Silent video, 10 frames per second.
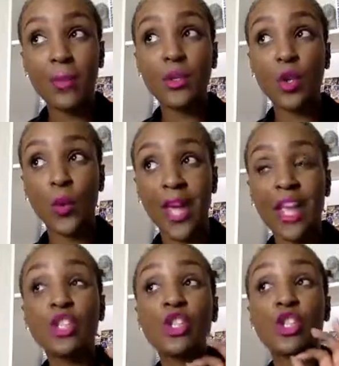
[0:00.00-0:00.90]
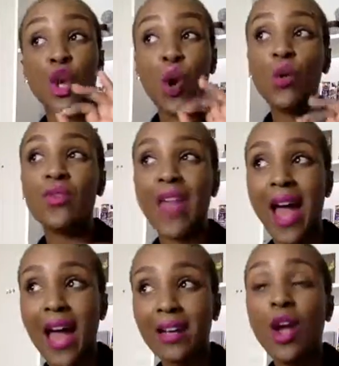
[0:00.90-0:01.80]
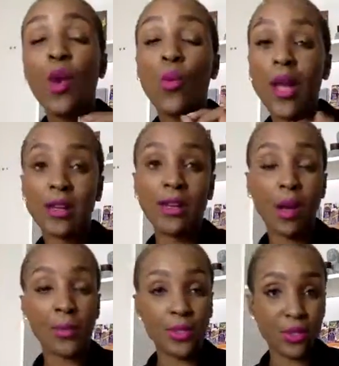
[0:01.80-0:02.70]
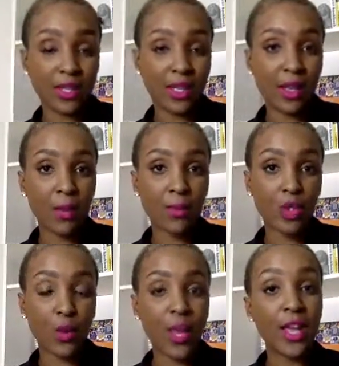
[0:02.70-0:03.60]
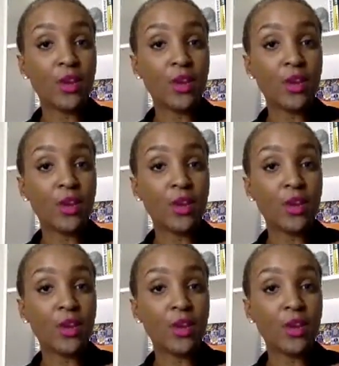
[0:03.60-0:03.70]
your way, so that when an opportunity comes your way,